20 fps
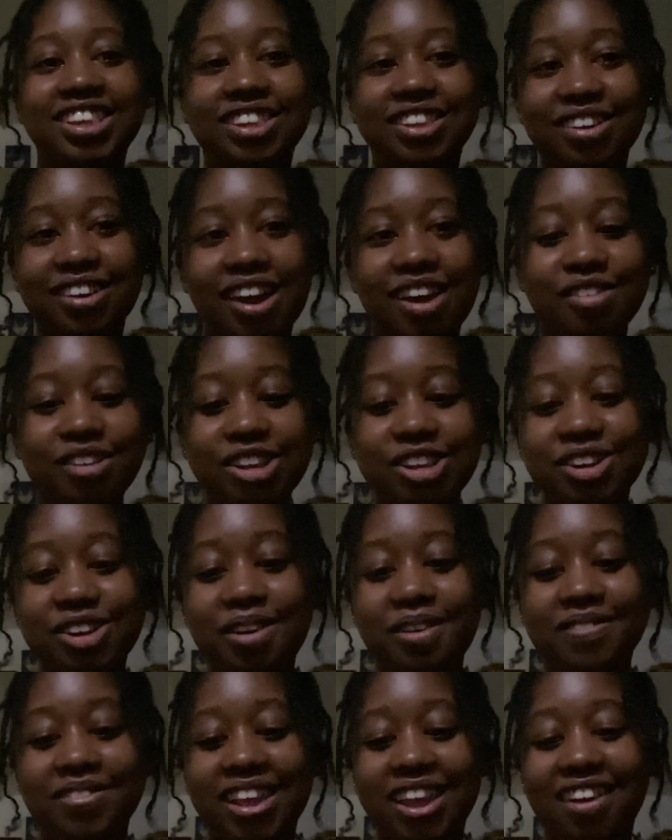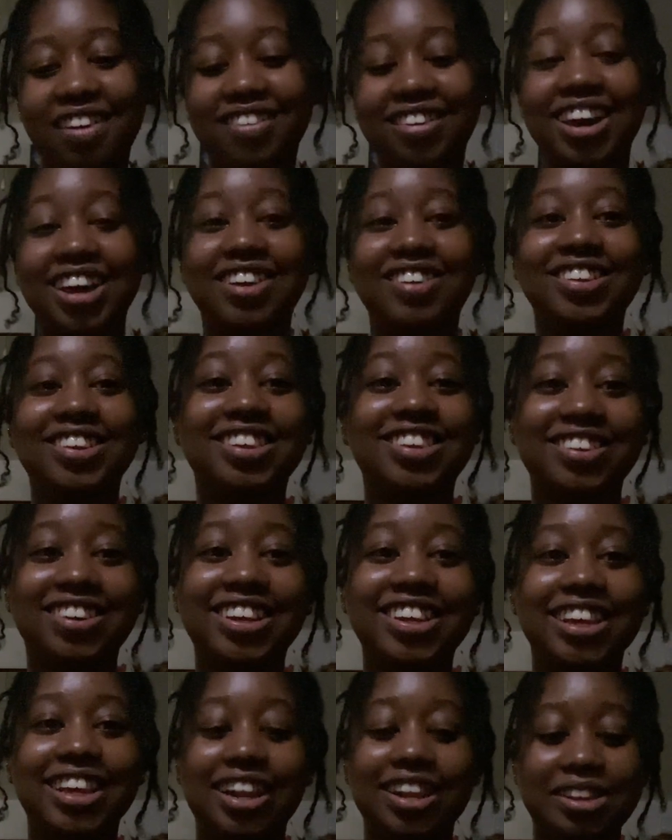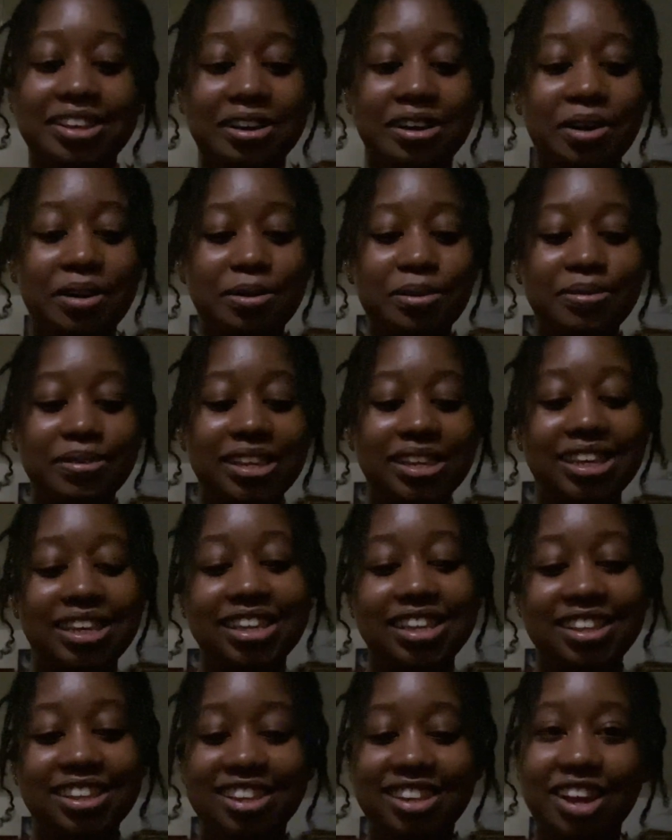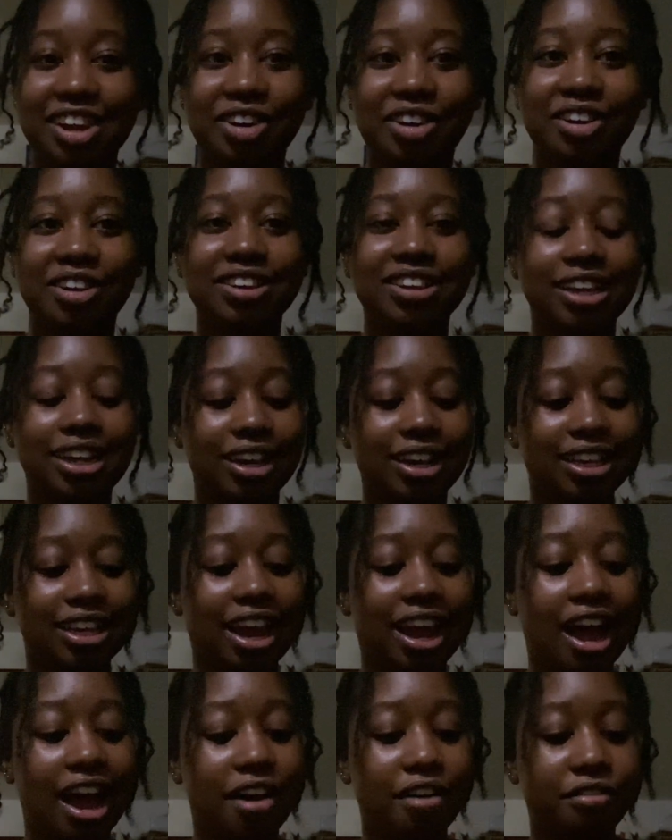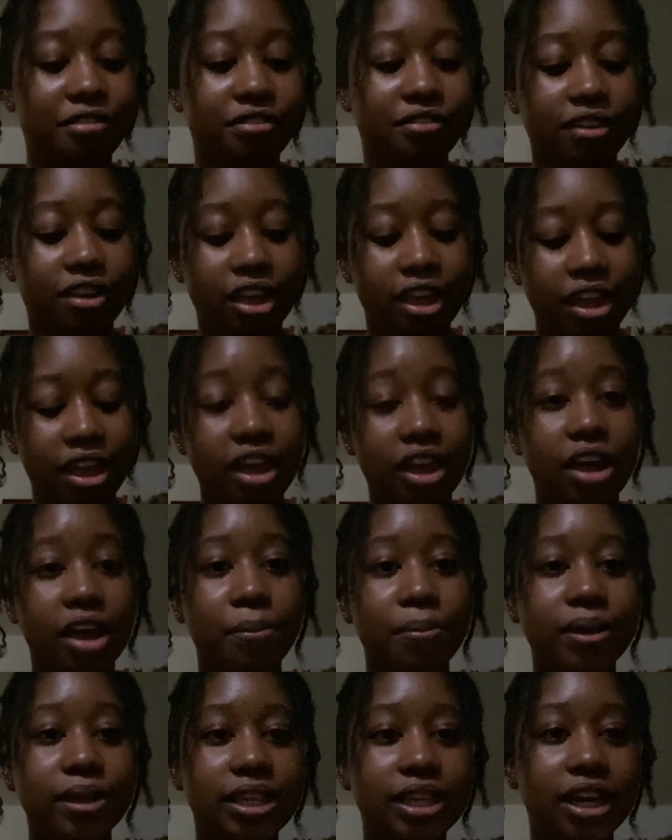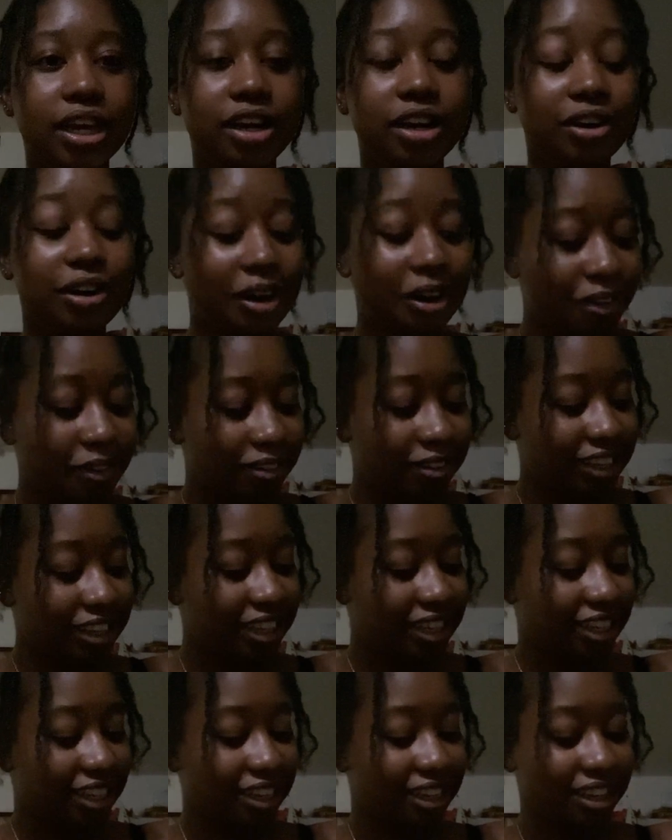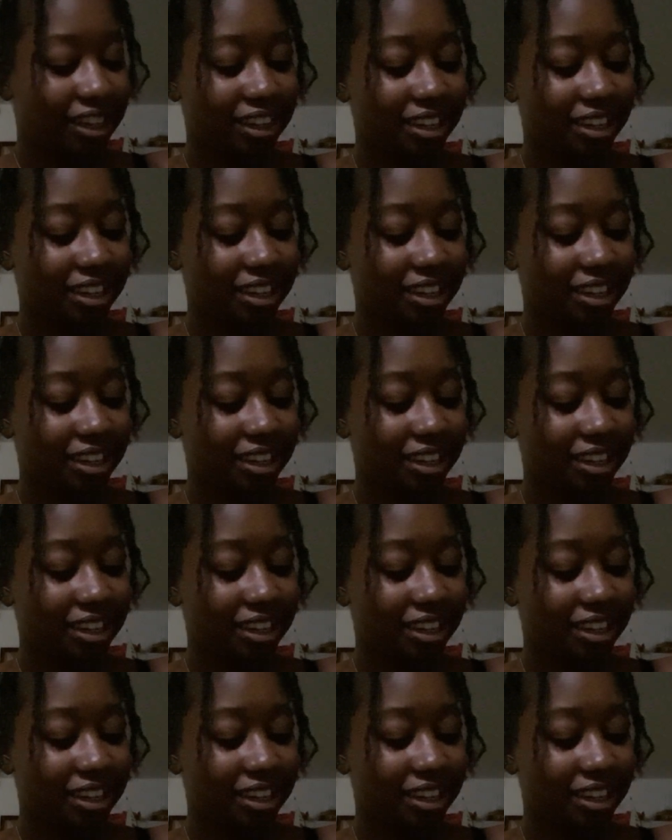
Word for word: so I reached home now, and I was so excited to come home to eat dinner because I have potatoes,